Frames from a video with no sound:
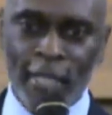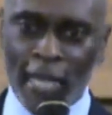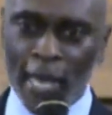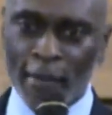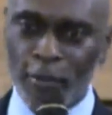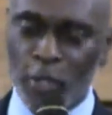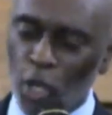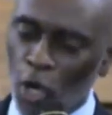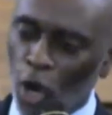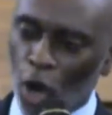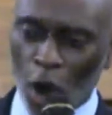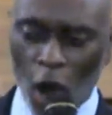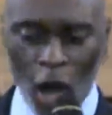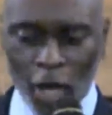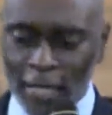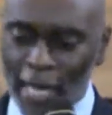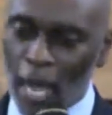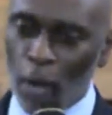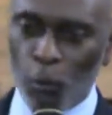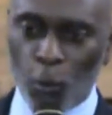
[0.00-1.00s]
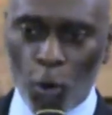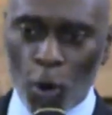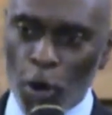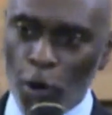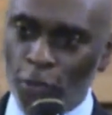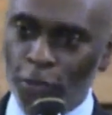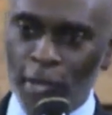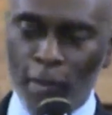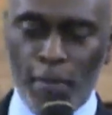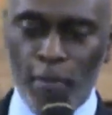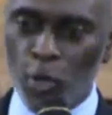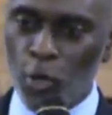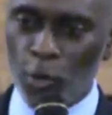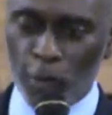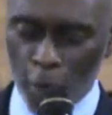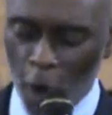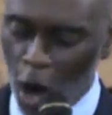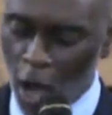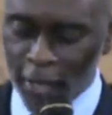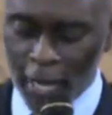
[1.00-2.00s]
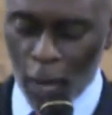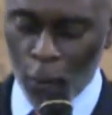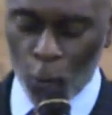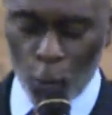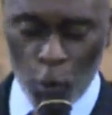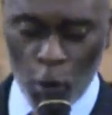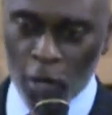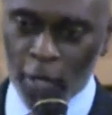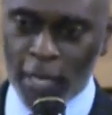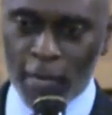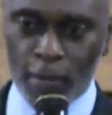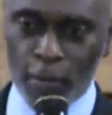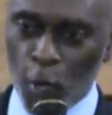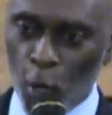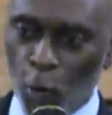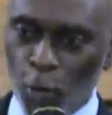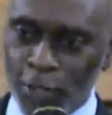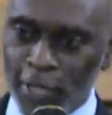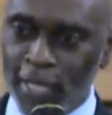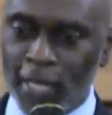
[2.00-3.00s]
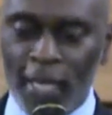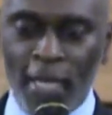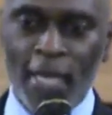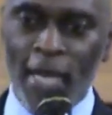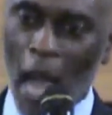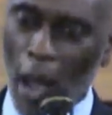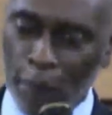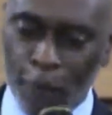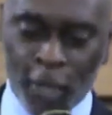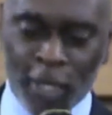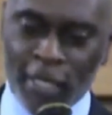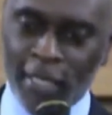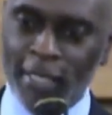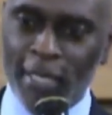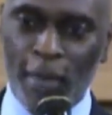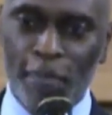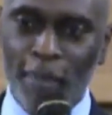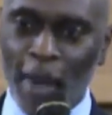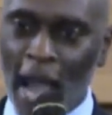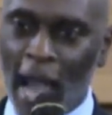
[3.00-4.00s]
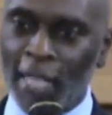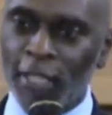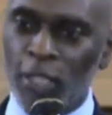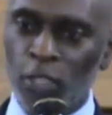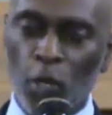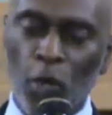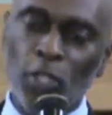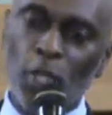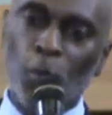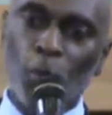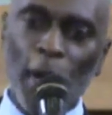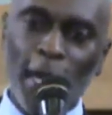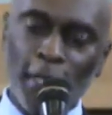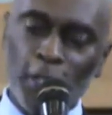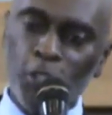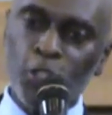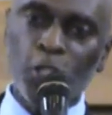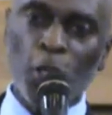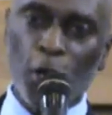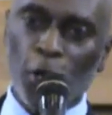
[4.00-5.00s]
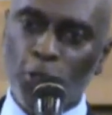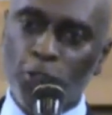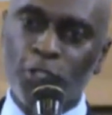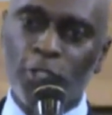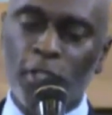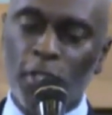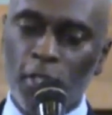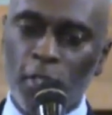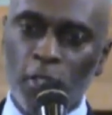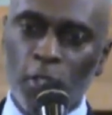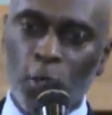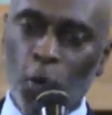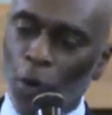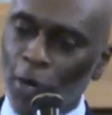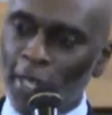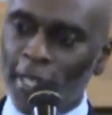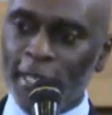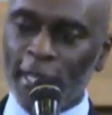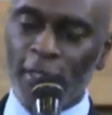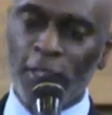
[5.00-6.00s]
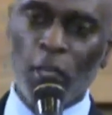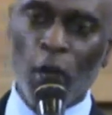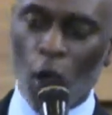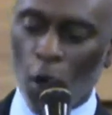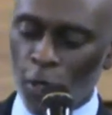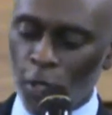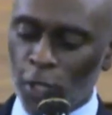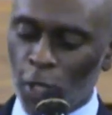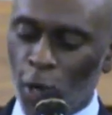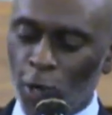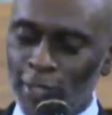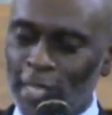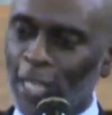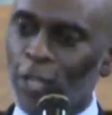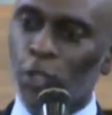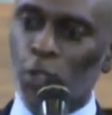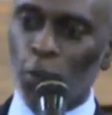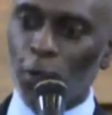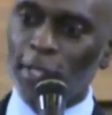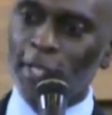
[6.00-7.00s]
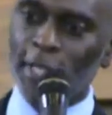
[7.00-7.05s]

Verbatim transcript: tapes, all that worthy all that worldly music, I put it in the box and on the way to church, going to get the Holy Ghost. I threw